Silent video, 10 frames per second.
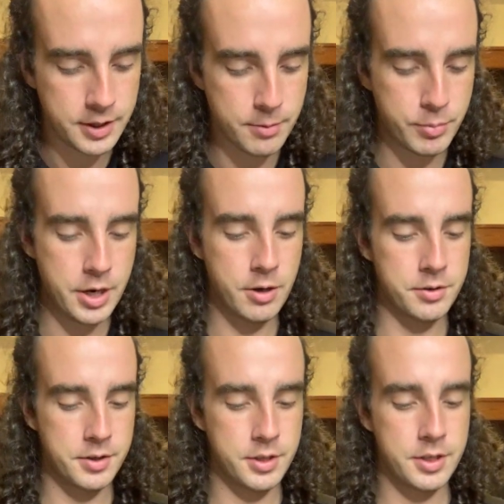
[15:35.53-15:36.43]

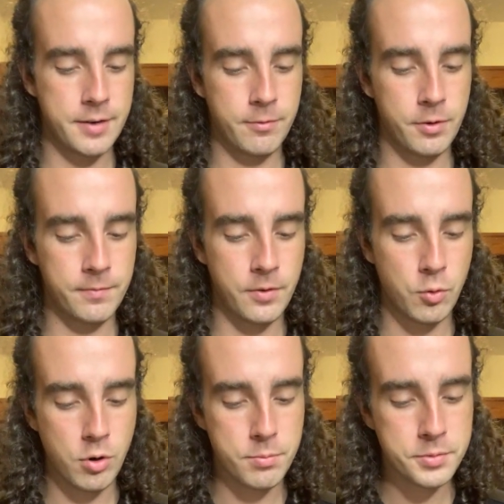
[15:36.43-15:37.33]
appears in different
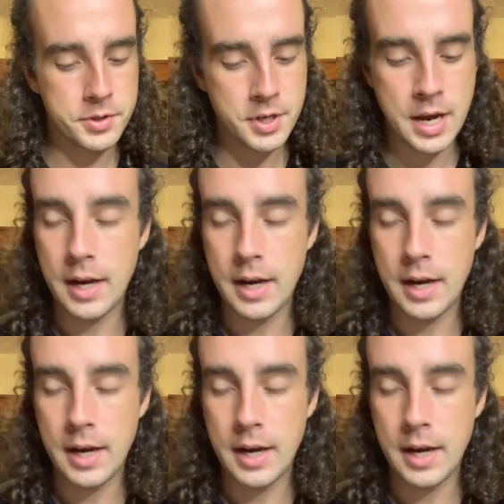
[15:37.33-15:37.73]
forms